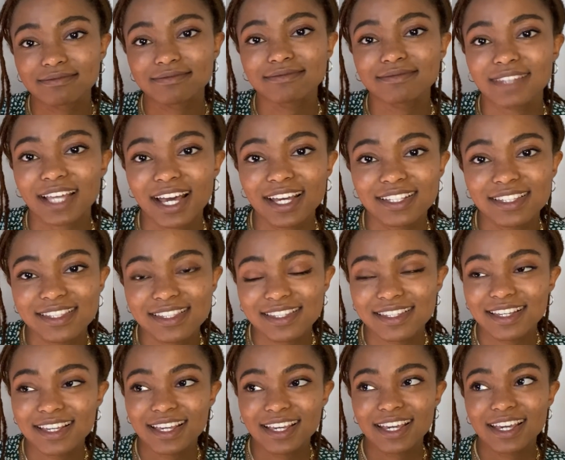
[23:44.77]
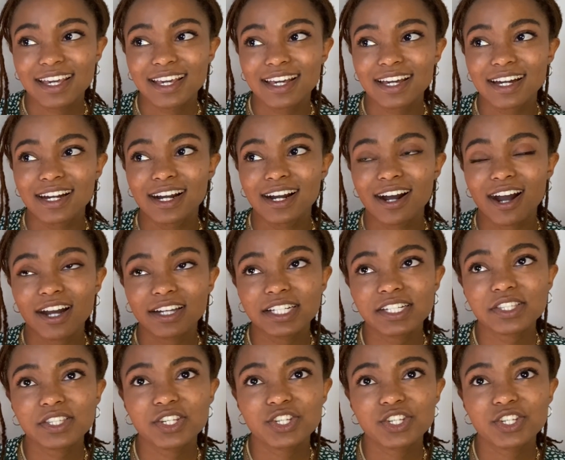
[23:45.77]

That's honestly,